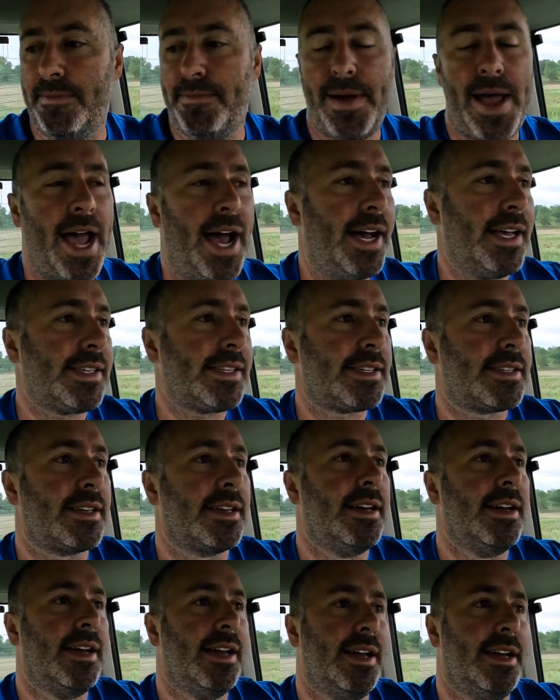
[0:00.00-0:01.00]
pass
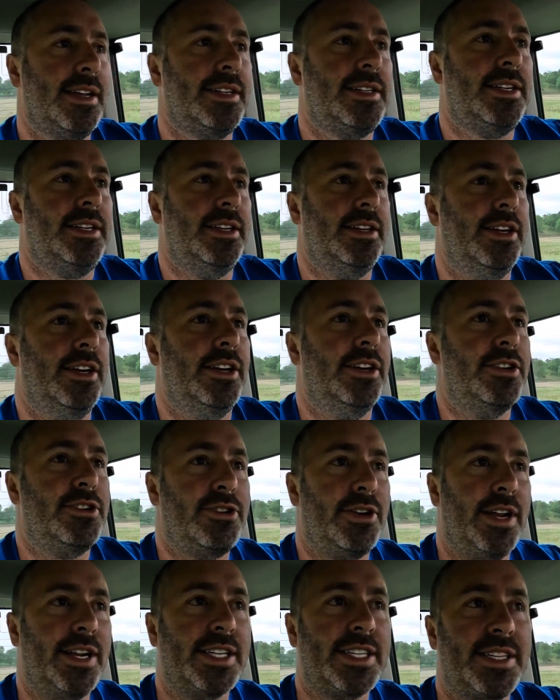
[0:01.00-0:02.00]
to
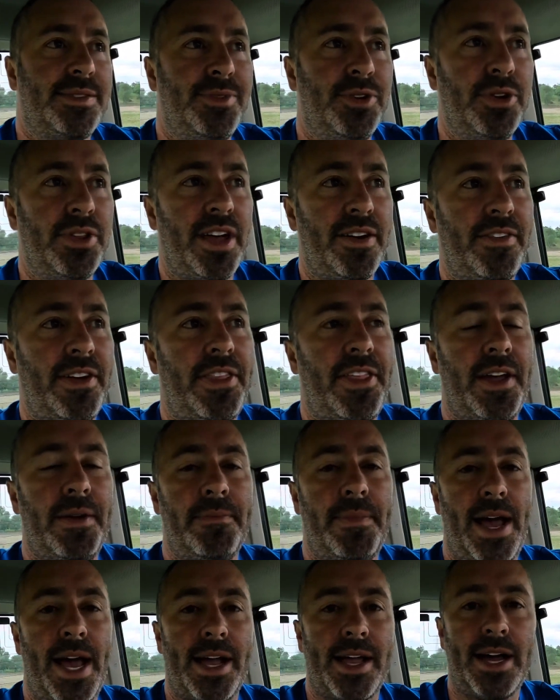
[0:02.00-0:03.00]
try to smooth everything
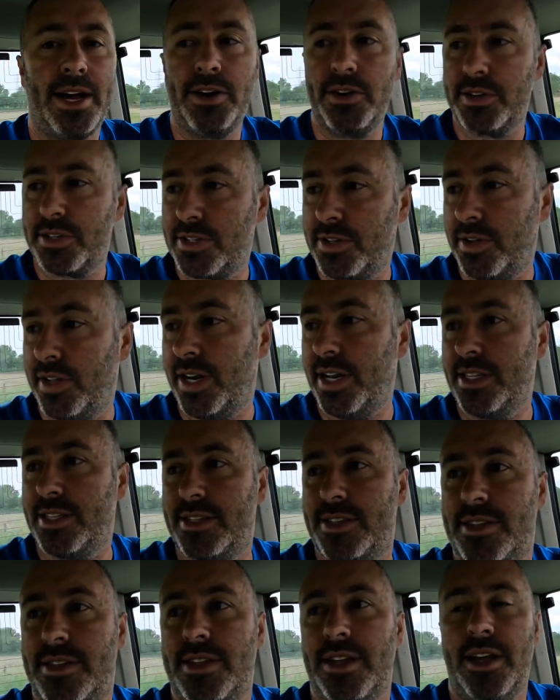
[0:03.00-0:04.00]
back out so that
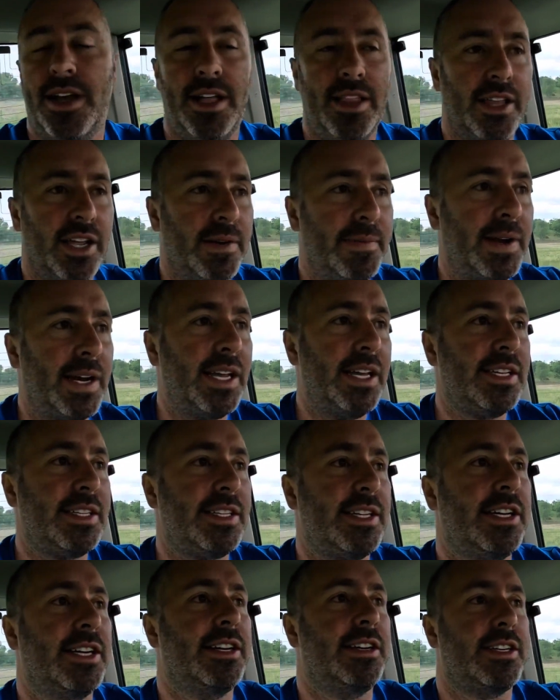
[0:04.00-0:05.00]
it's a little bit
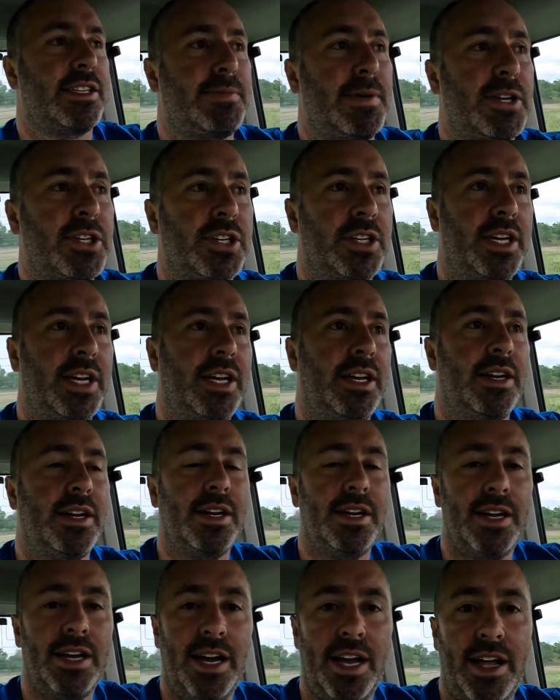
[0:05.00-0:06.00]
easier, especially
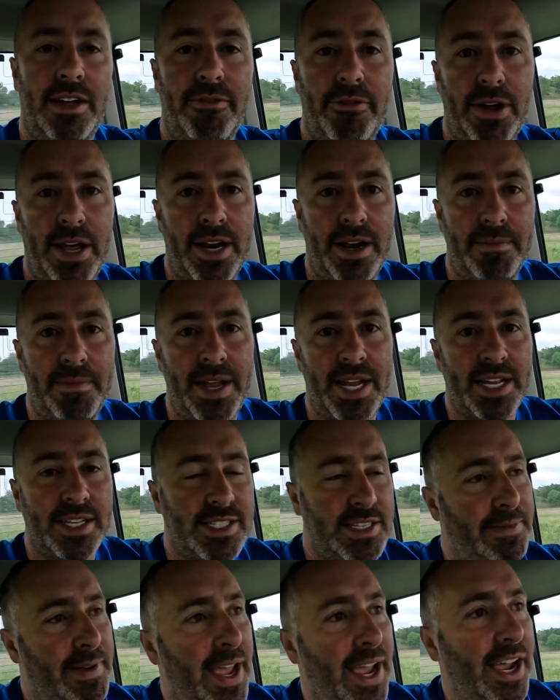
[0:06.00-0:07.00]
if we end up making
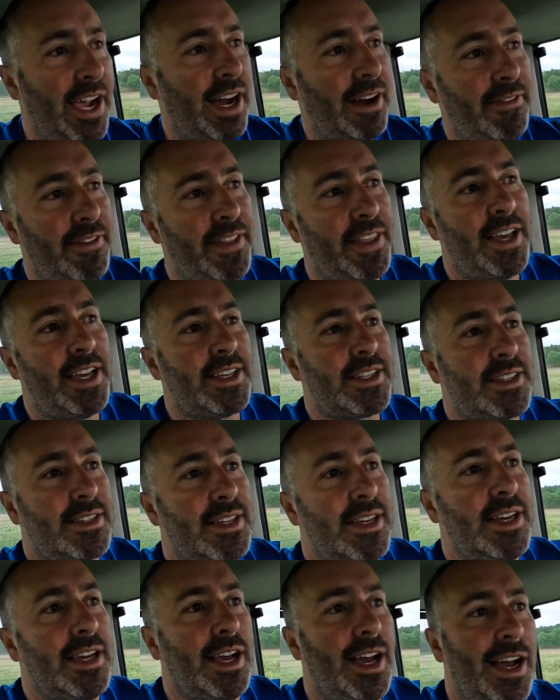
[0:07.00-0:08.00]
some hay off of this,
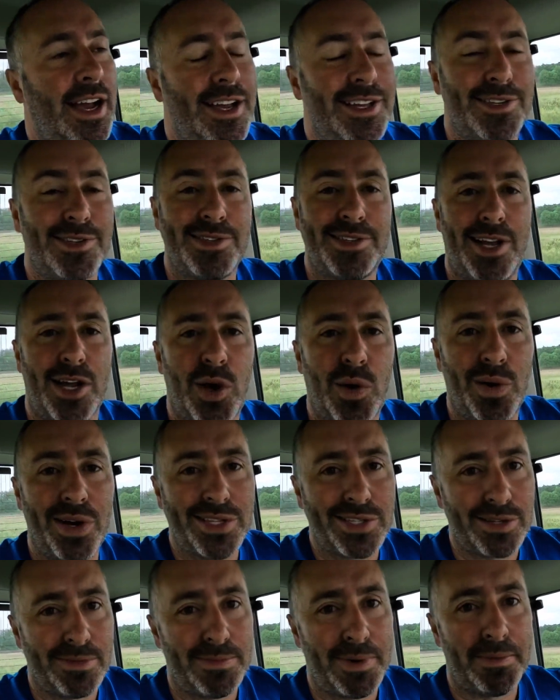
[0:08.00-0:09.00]
so it's not quite
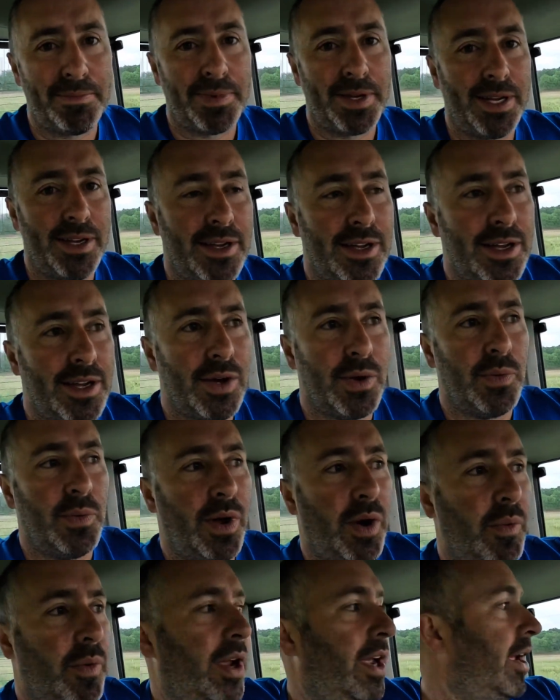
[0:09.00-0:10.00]
so bumpy
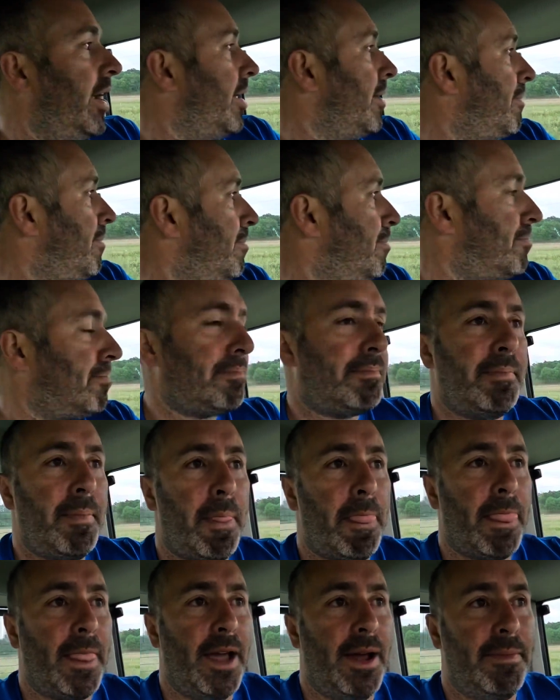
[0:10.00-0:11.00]
when we
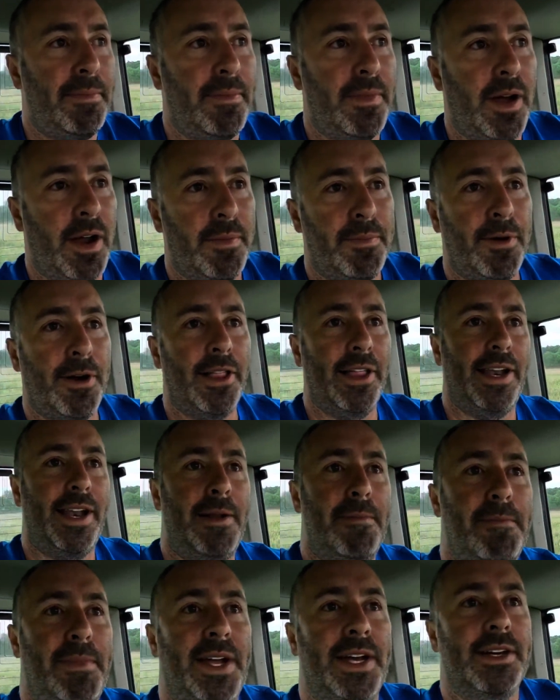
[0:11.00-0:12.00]
are pulling
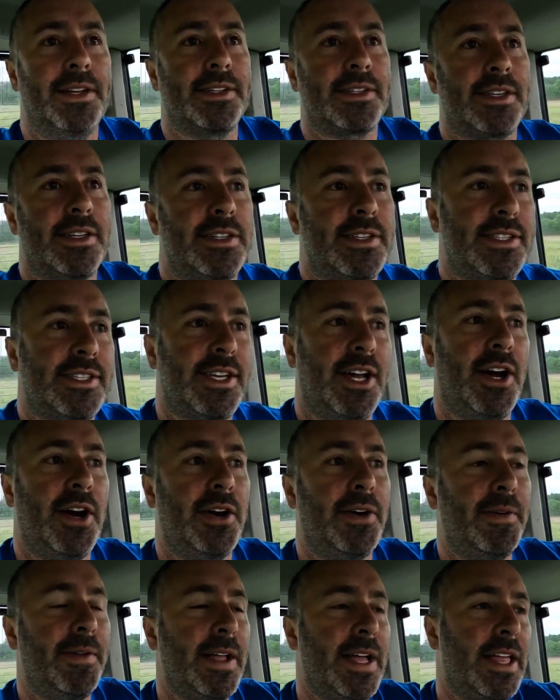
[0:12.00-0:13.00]
in bales.
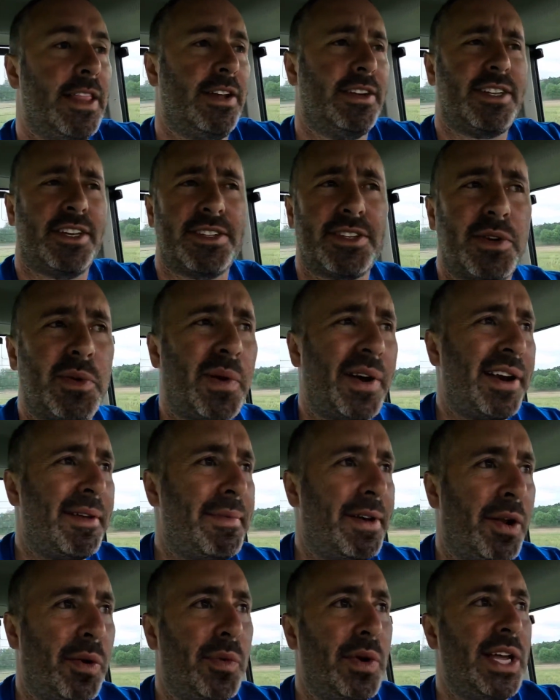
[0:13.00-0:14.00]
So there's also quite a
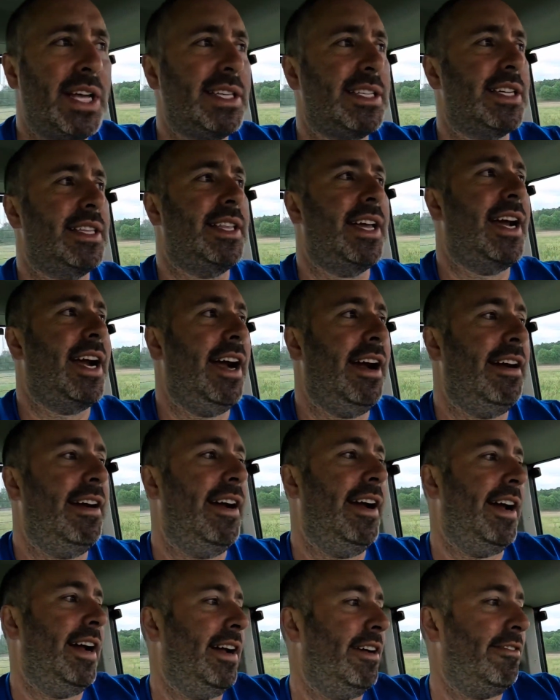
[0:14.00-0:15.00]
bit of weeds in there,
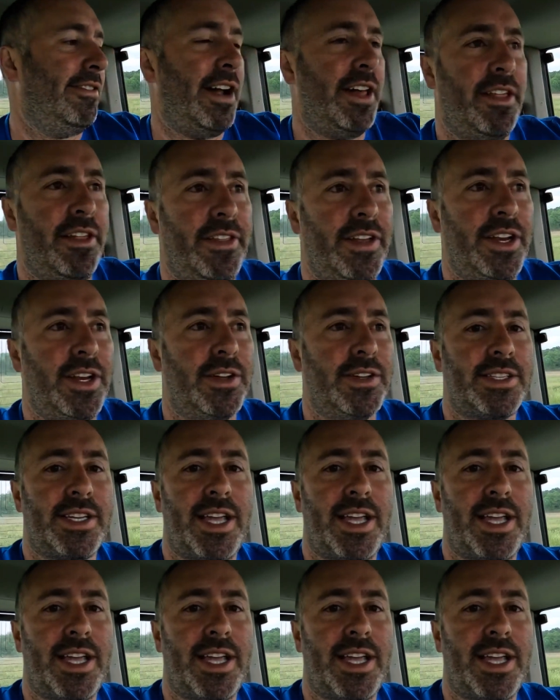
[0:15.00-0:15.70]
and rather than use